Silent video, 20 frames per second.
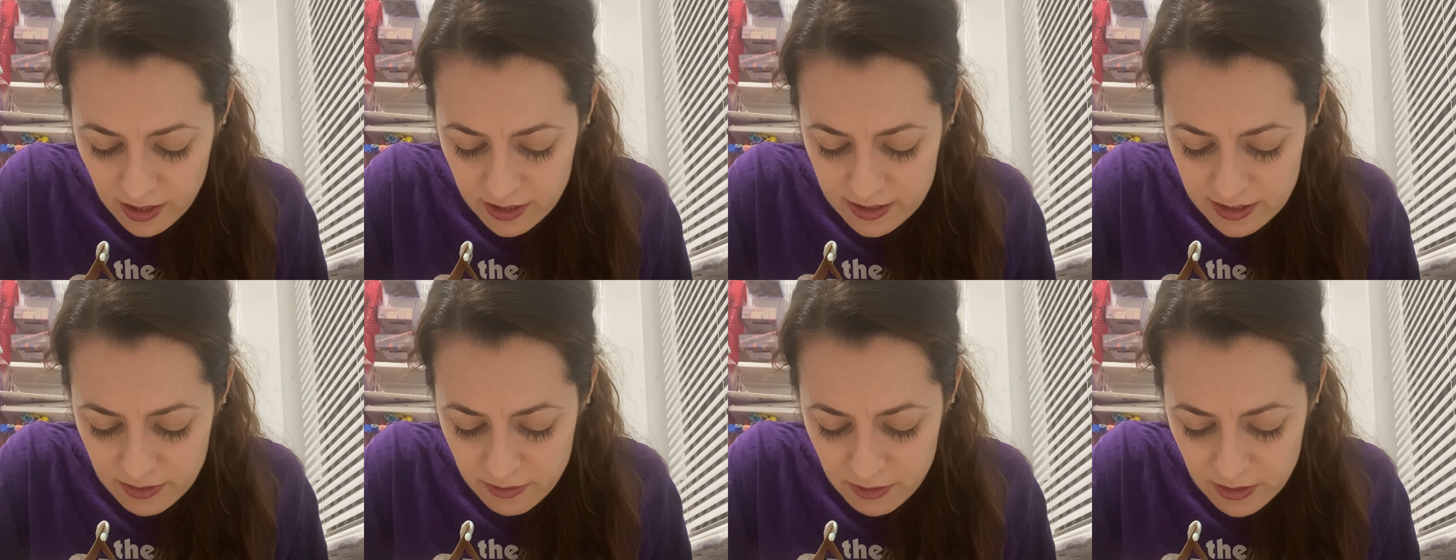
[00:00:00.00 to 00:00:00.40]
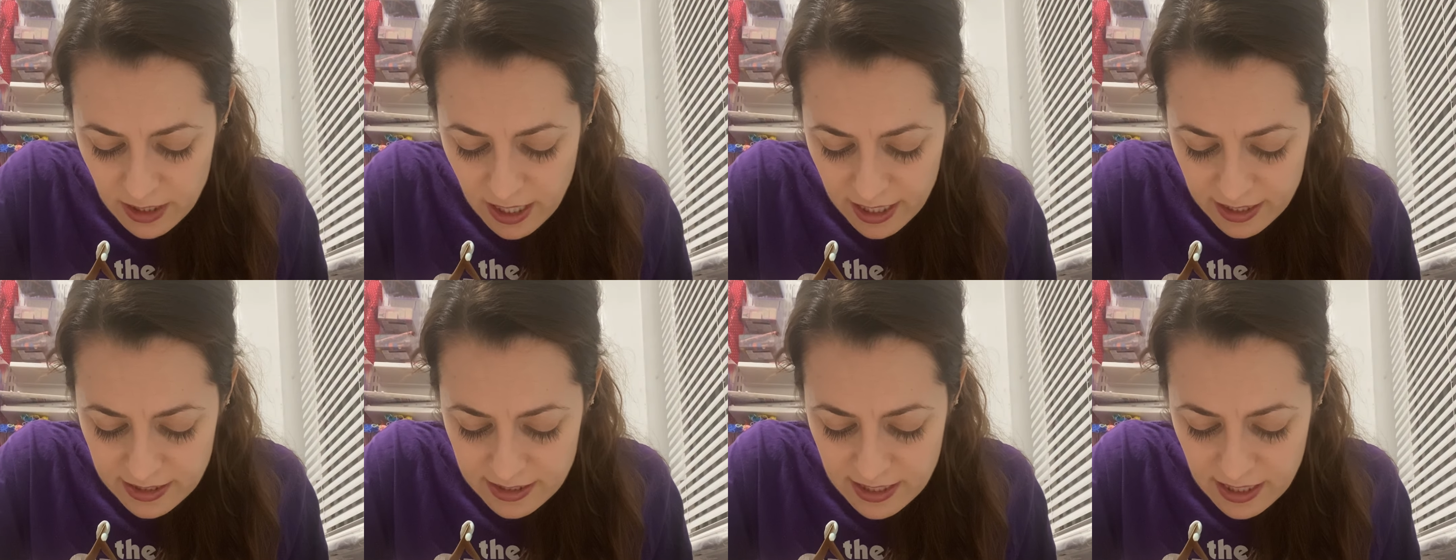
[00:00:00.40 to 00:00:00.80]
a different
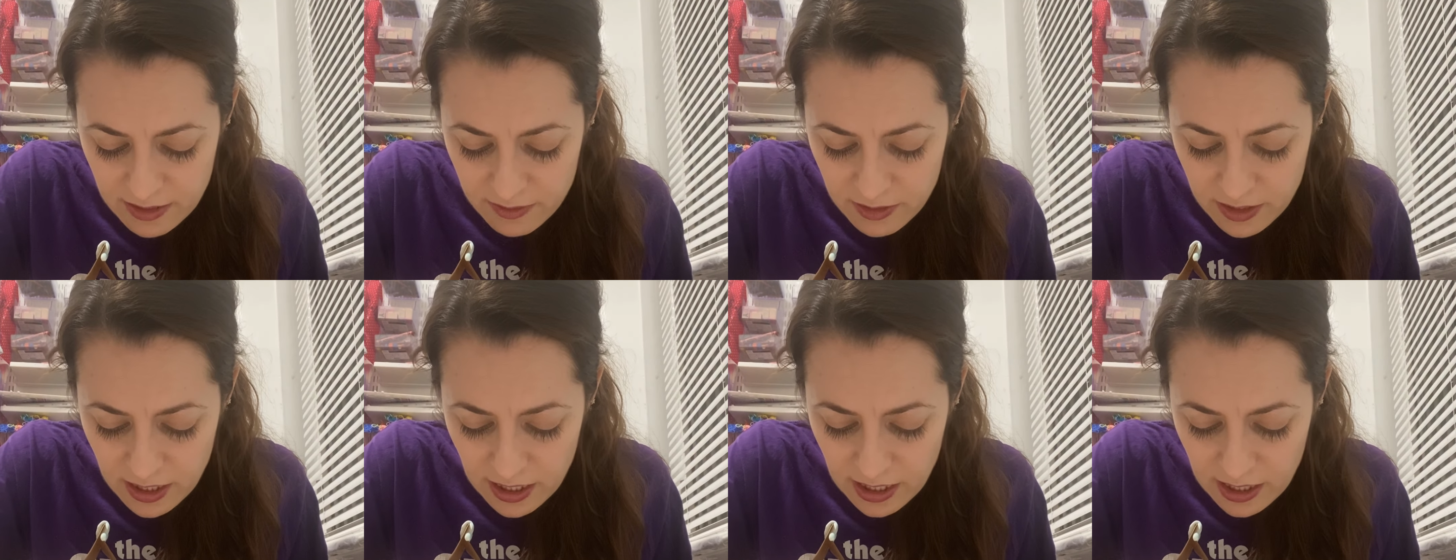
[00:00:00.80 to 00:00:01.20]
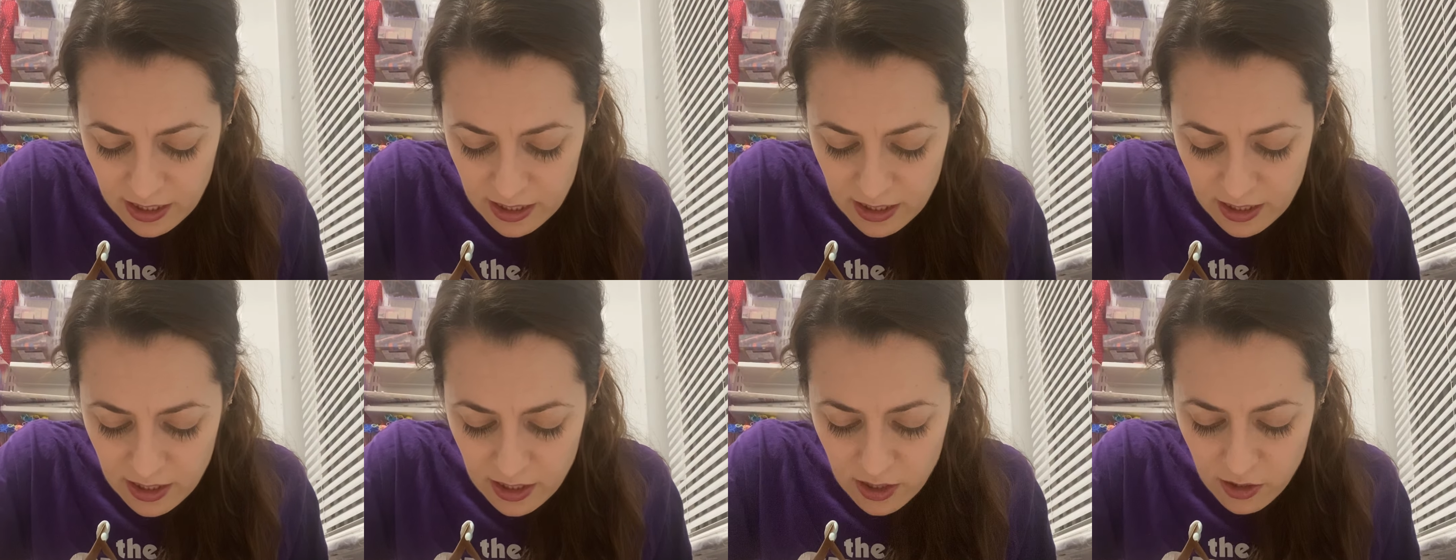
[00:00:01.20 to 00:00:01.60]
activity,
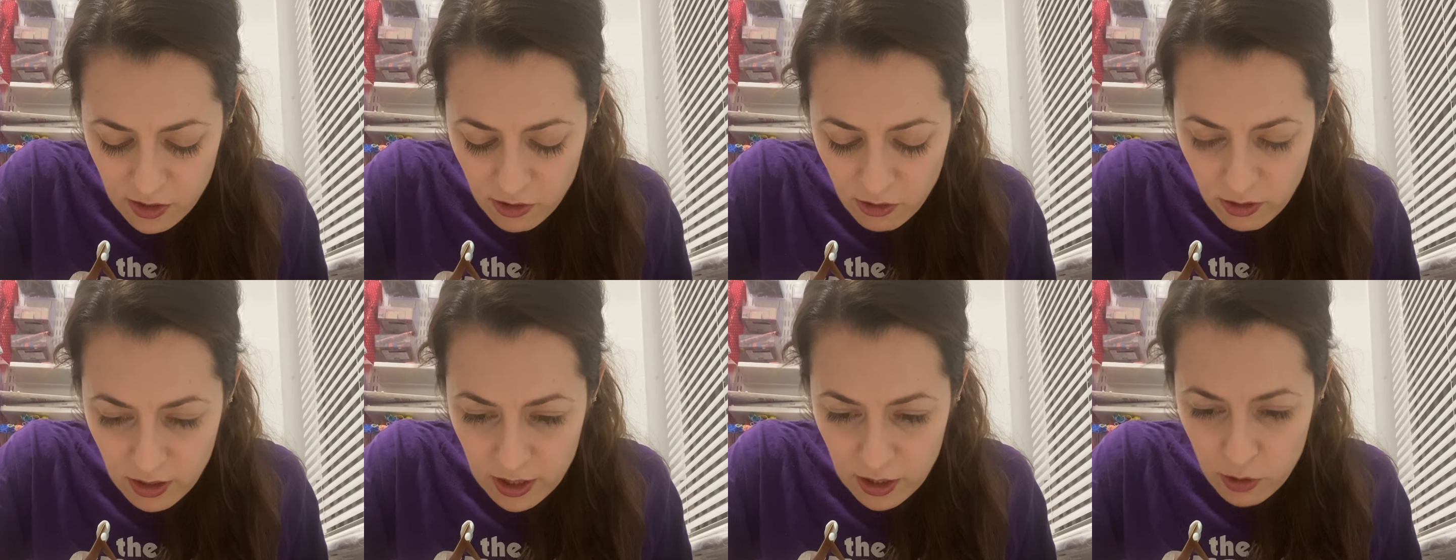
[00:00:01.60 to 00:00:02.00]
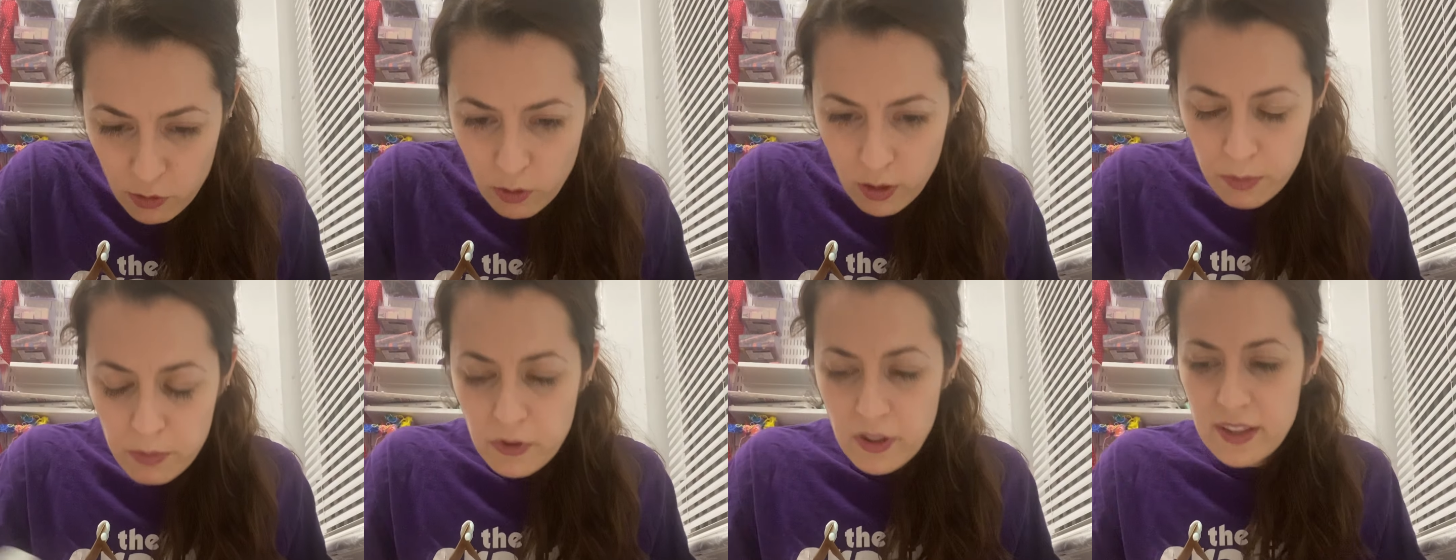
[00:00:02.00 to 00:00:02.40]
you can
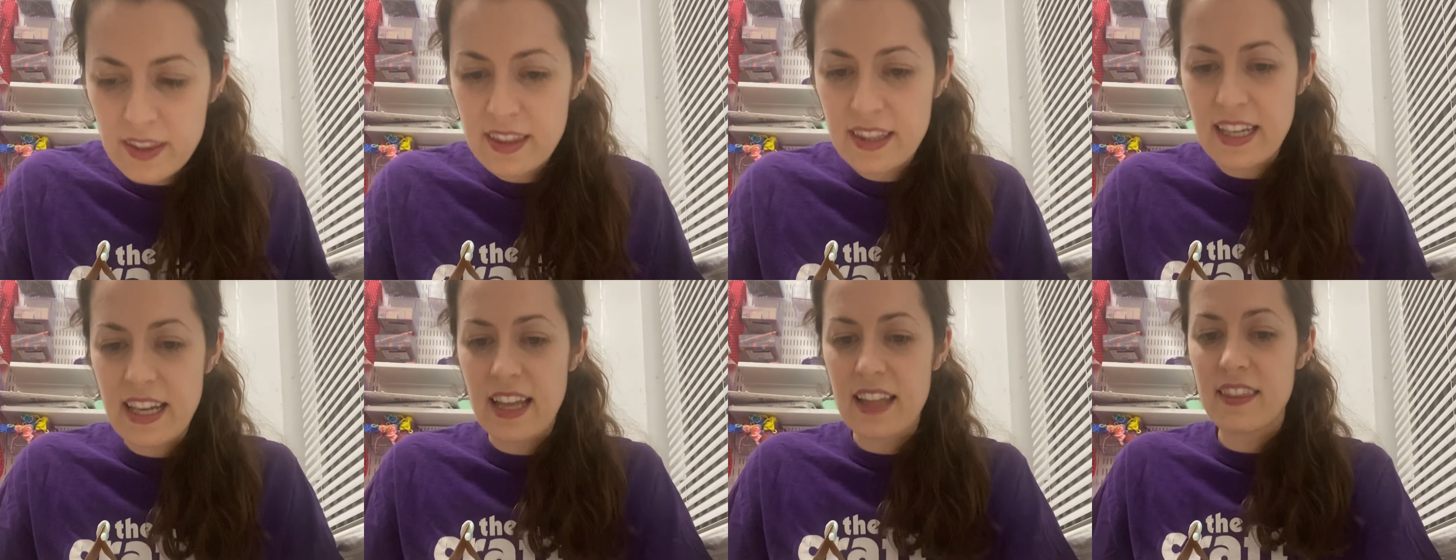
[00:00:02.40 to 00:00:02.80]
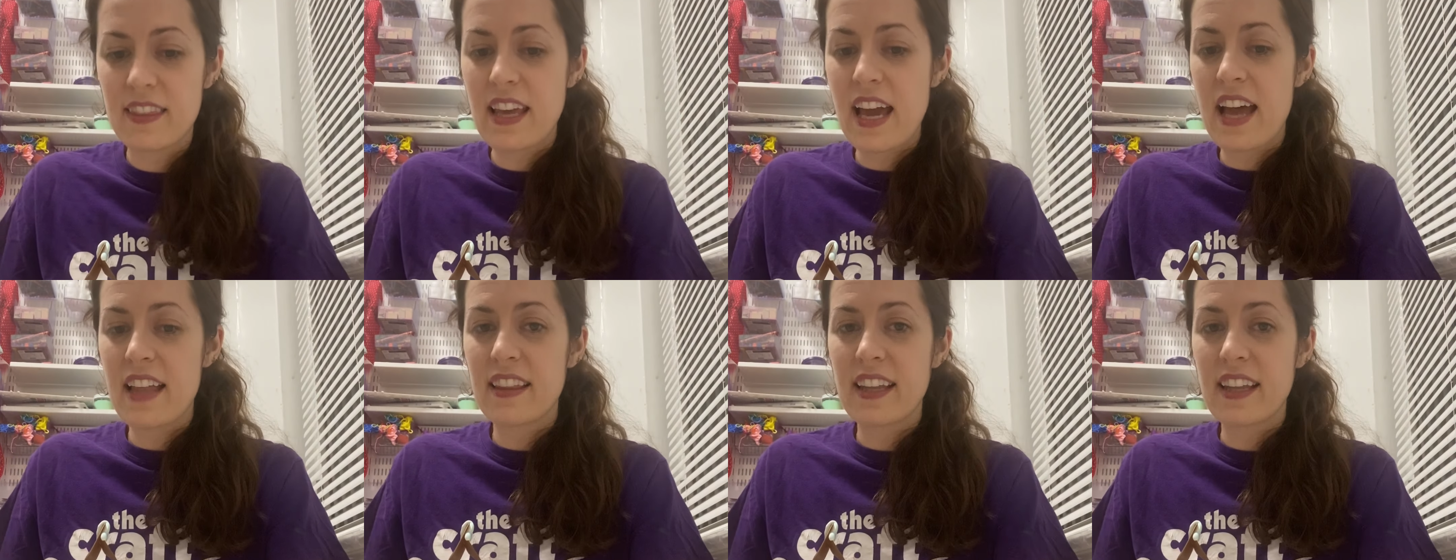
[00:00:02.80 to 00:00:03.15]
incorporate that.